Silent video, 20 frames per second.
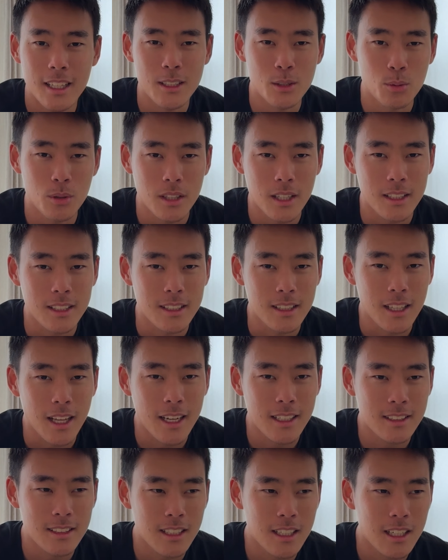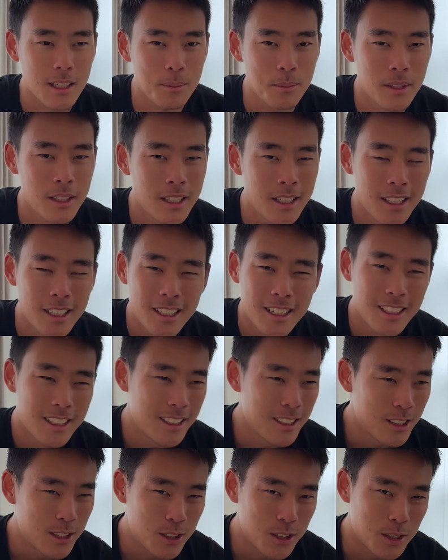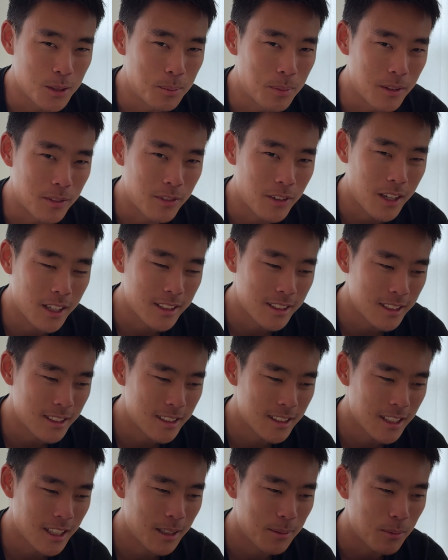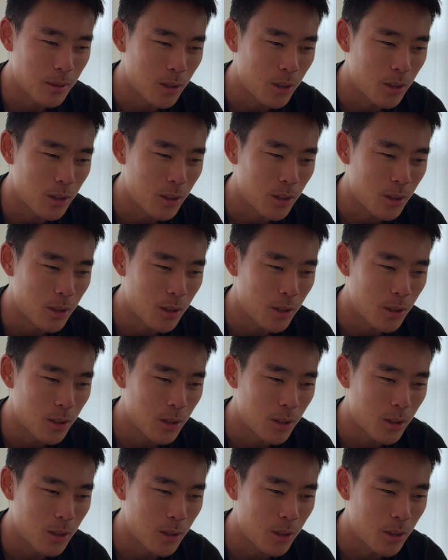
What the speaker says: That's what I did last time. Should be fine this time